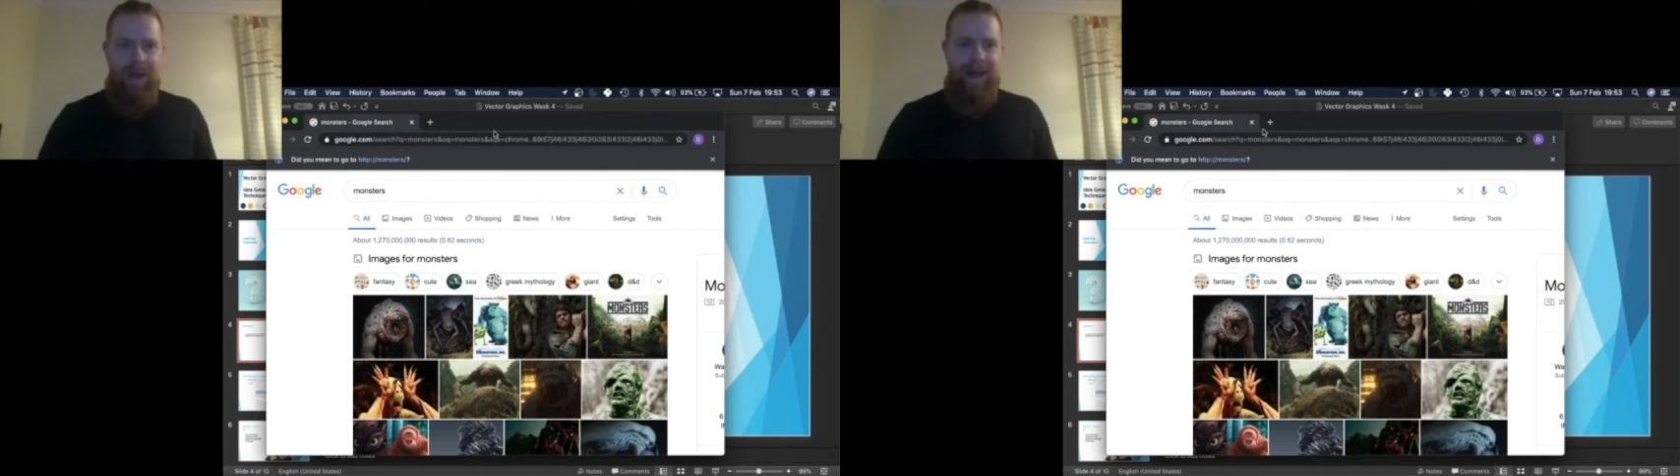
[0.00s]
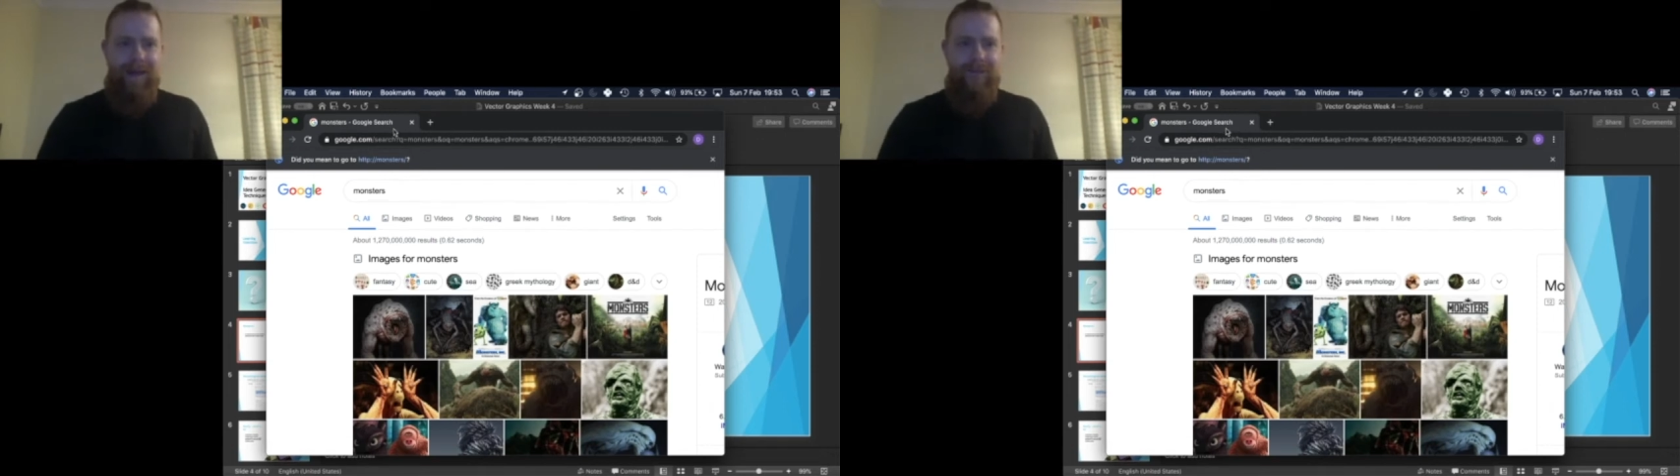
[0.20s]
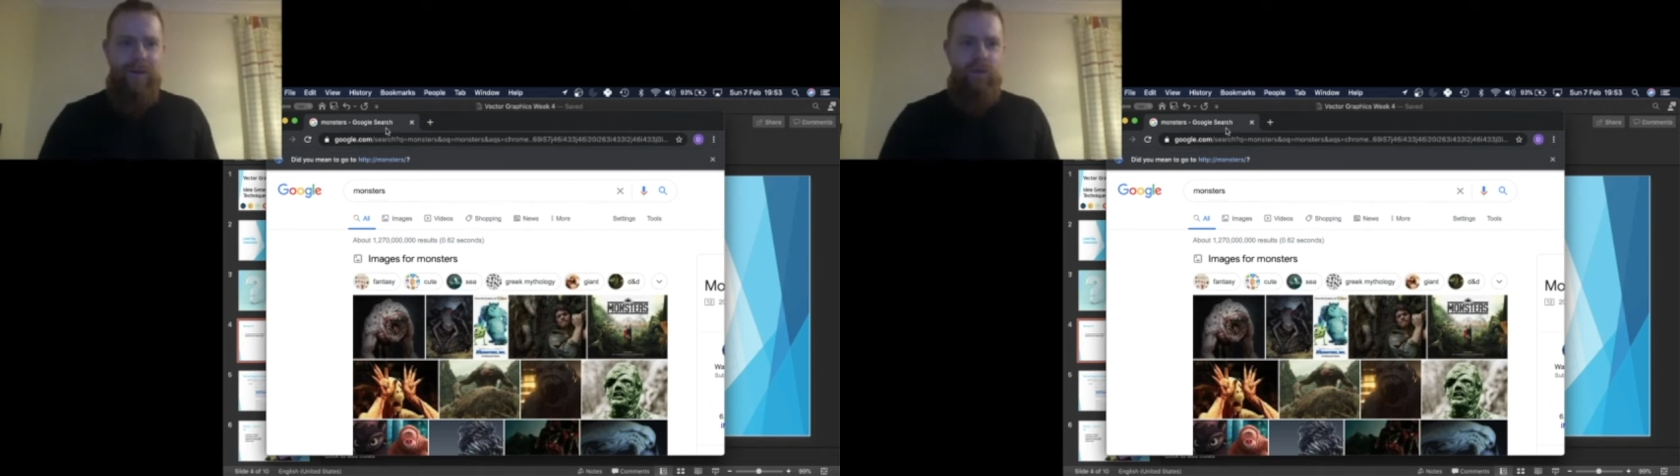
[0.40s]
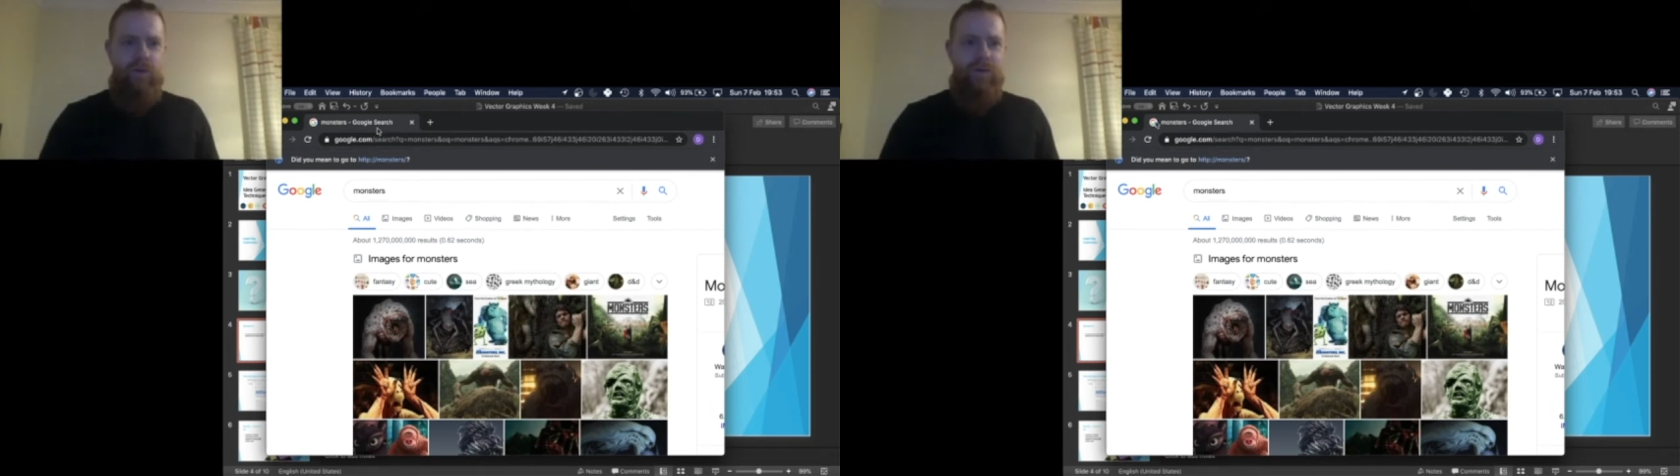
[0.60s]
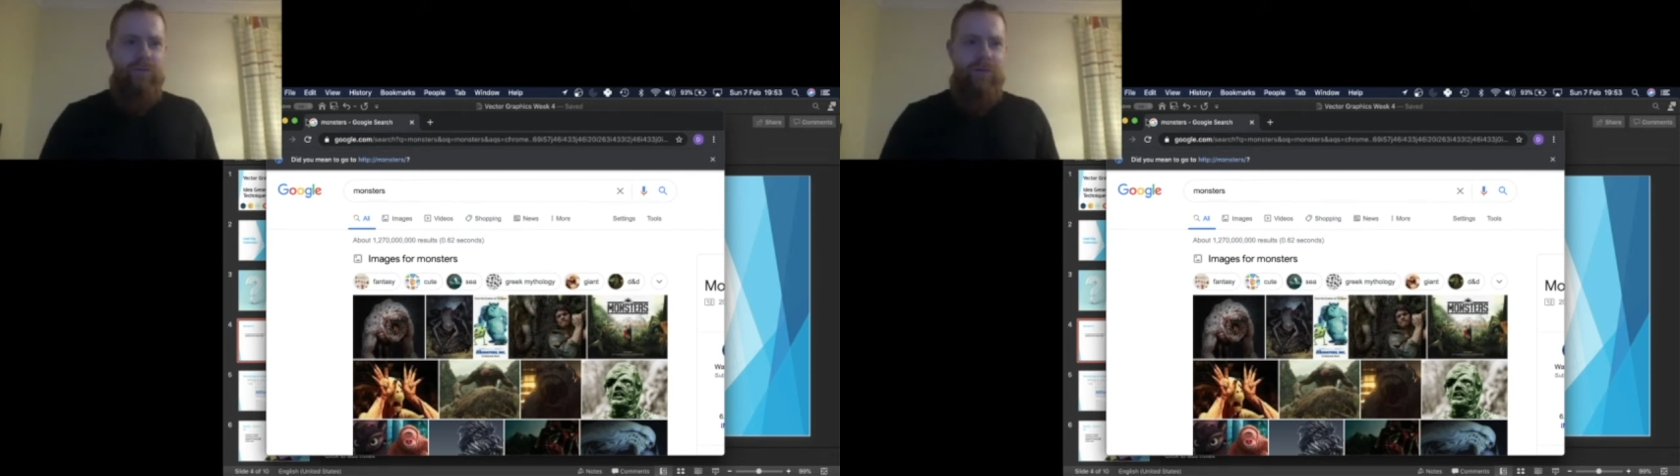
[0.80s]
If I'm
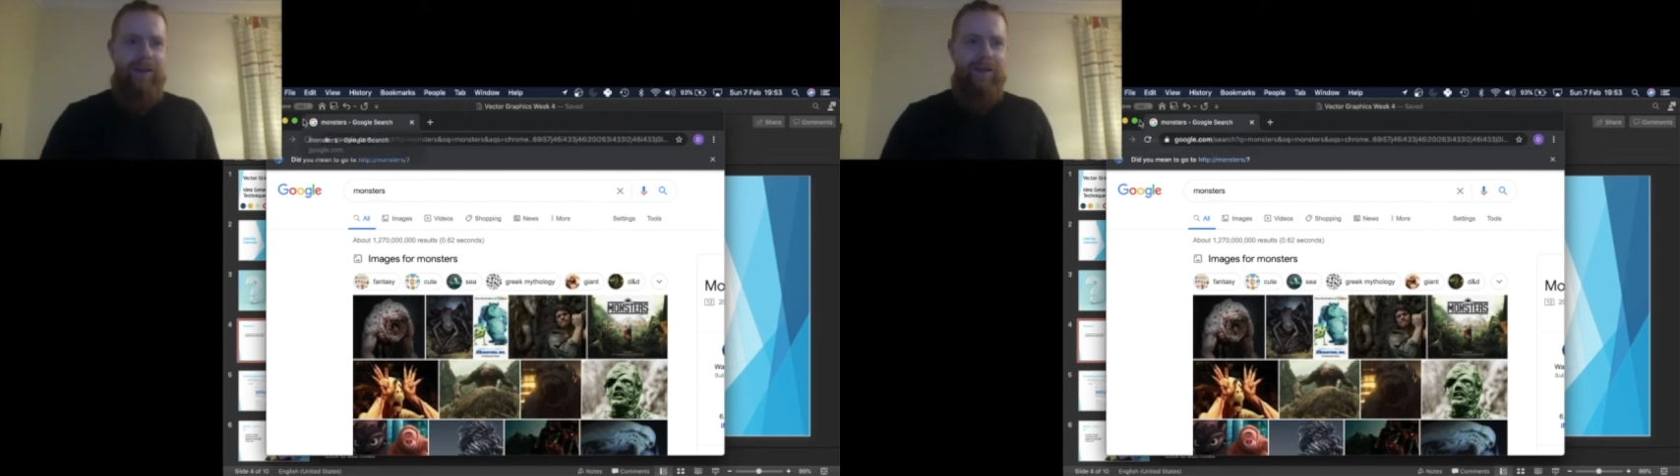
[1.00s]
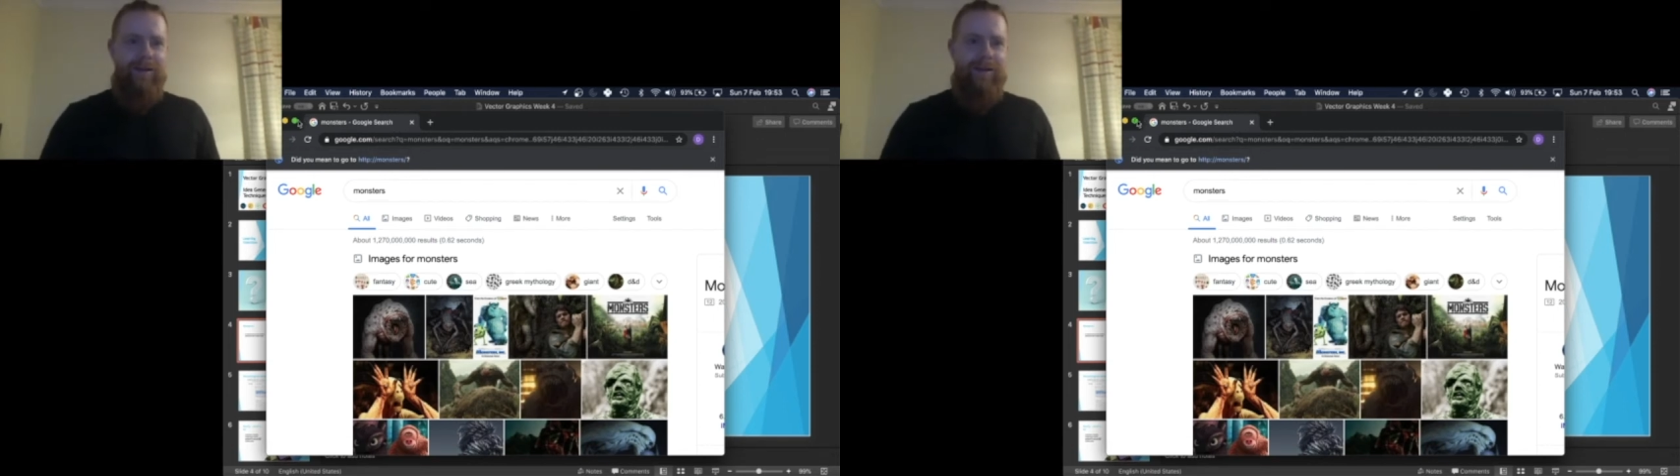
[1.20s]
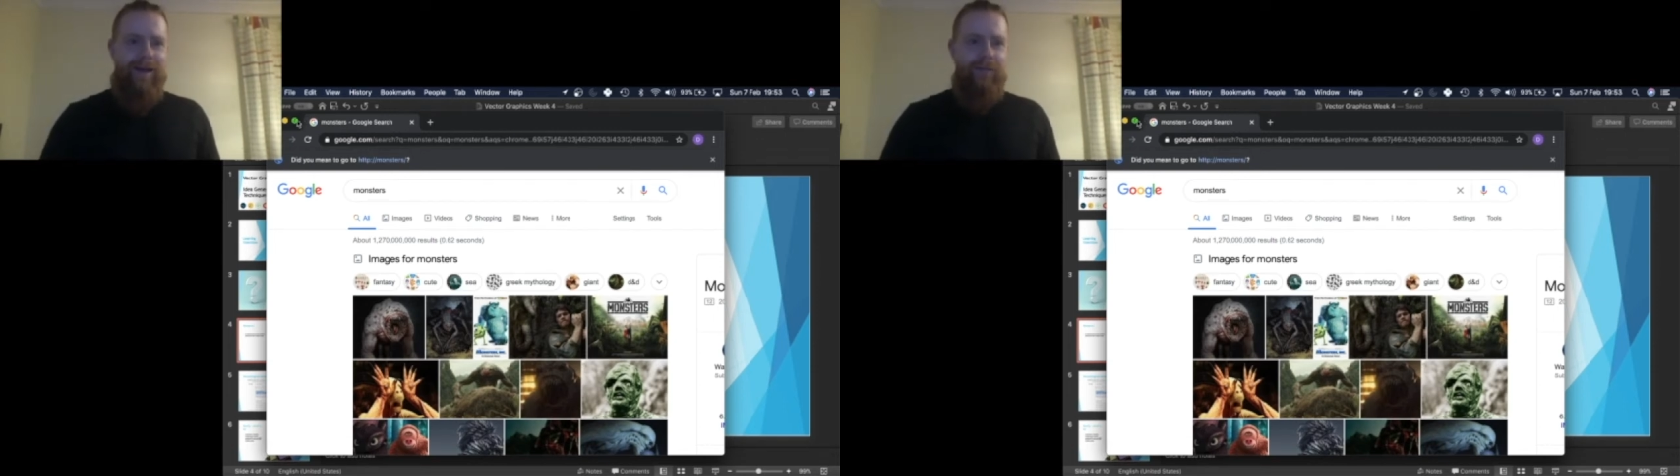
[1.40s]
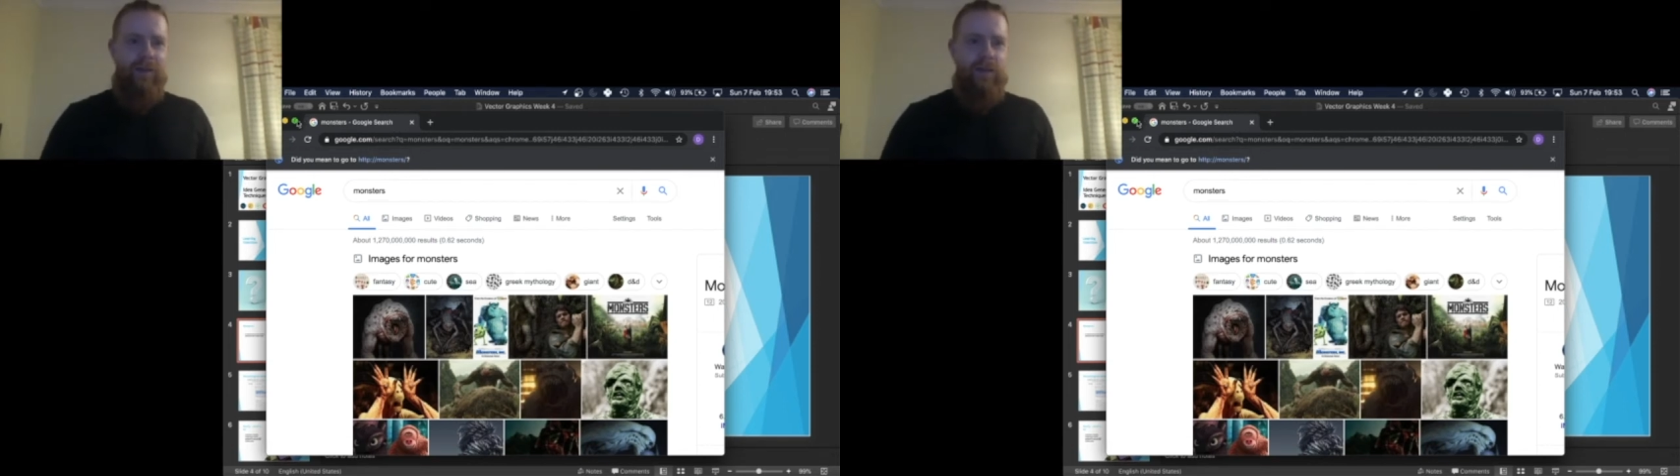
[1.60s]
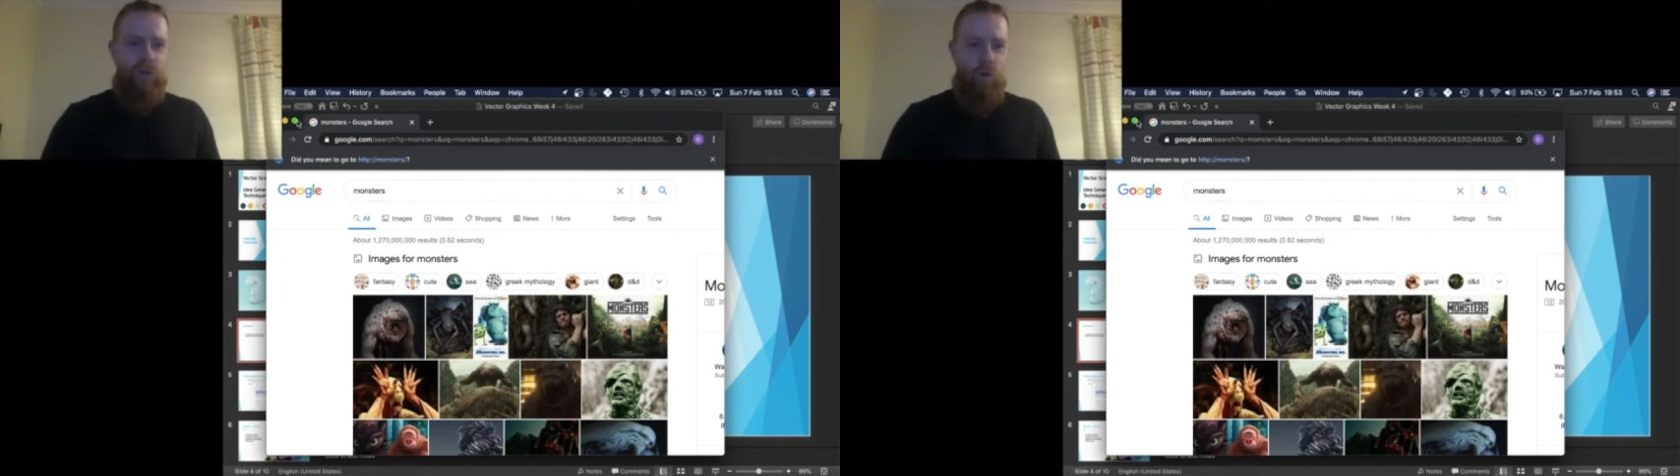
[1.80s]
using vector graphics
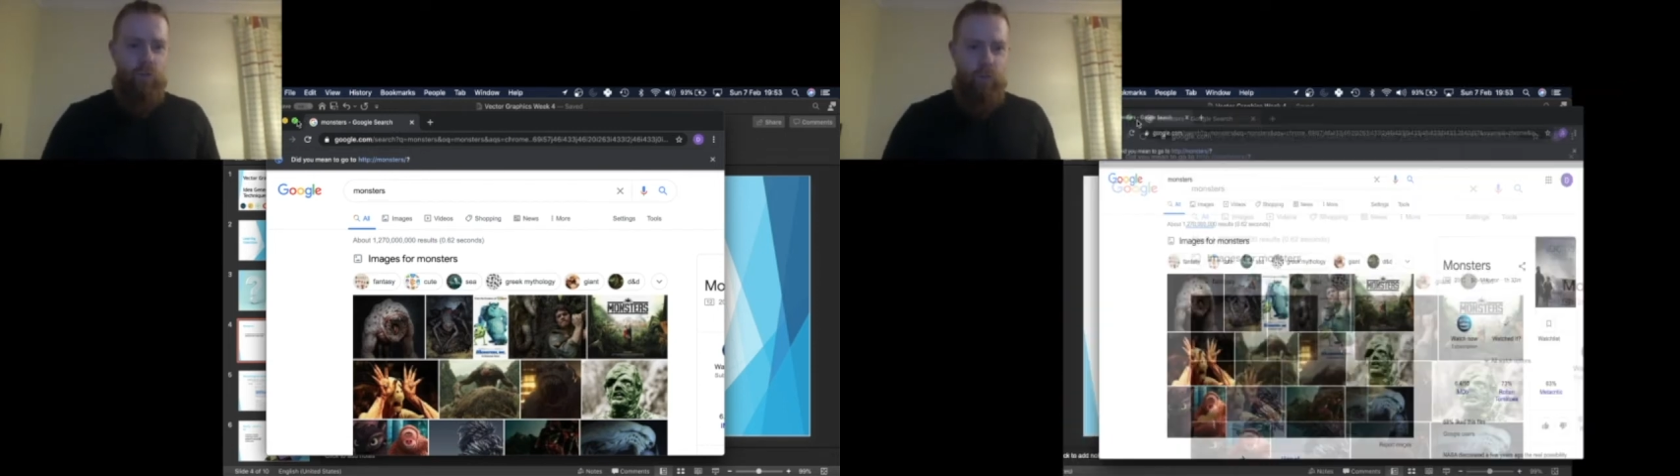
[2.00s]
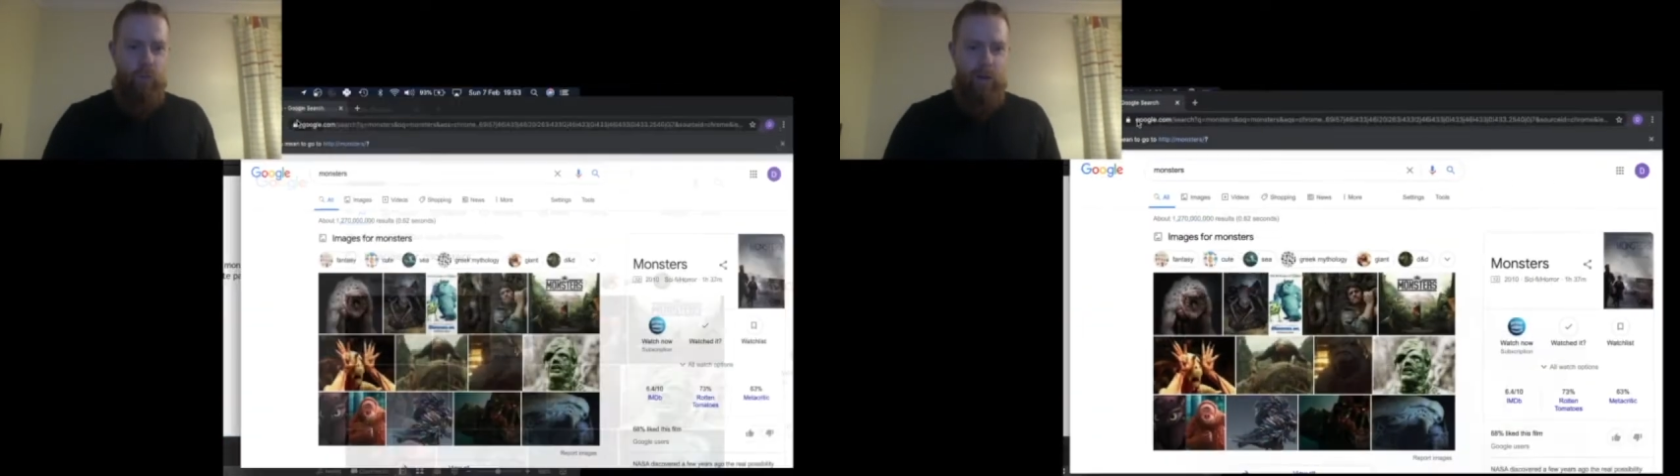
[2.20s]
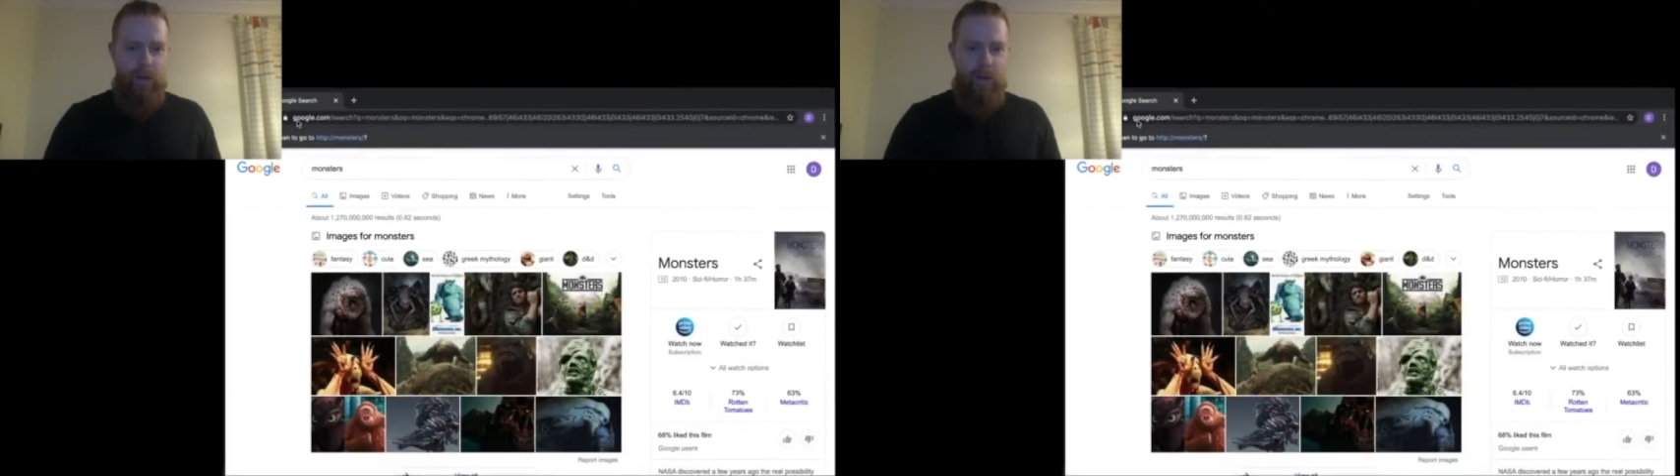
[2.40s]
software,